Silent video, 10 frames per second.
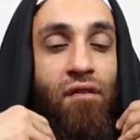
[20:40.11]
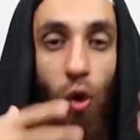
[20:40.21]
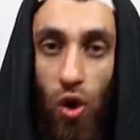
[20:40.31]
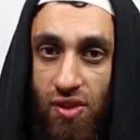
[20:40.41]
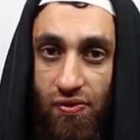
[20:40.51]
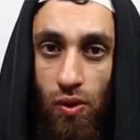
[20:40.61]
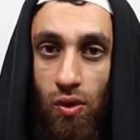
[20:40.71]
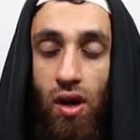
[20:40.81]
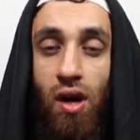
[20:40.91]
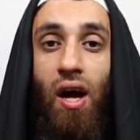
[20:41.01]

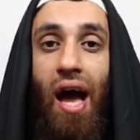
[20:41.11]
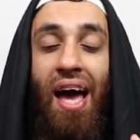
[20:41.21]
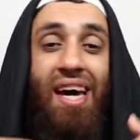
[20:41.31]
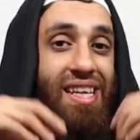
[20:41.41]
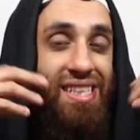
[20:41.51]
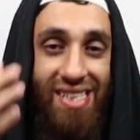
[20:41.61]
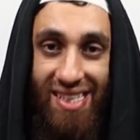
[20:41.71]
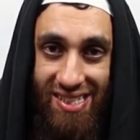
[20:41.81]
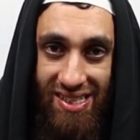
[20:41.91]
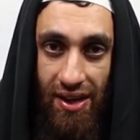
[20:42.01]
forceful and
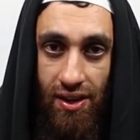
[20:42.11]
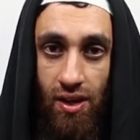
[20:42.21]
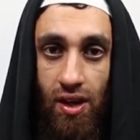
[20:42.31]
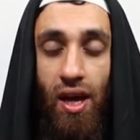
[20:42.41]
consistent